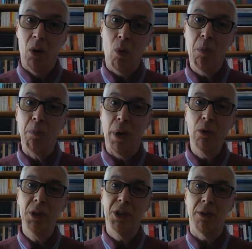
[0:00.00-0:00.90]
One
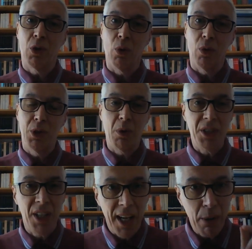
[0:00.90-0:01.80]
bonus, of course,
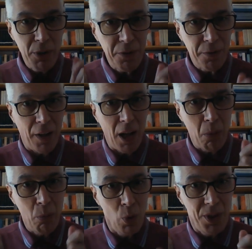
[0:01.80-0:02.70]
was it was
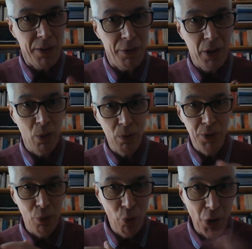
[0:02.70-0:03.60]
far more difficult
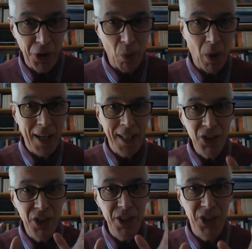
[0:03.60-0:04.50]
to run away
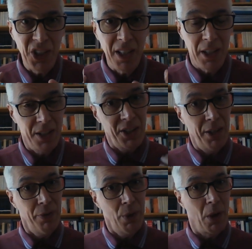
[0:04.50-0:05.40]
and desert
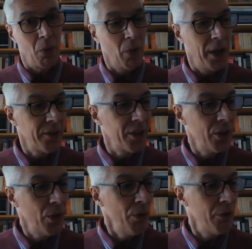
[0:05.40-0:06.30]
if you are wearing a
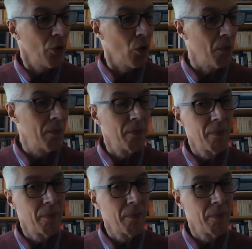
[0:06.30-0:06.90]
uniform.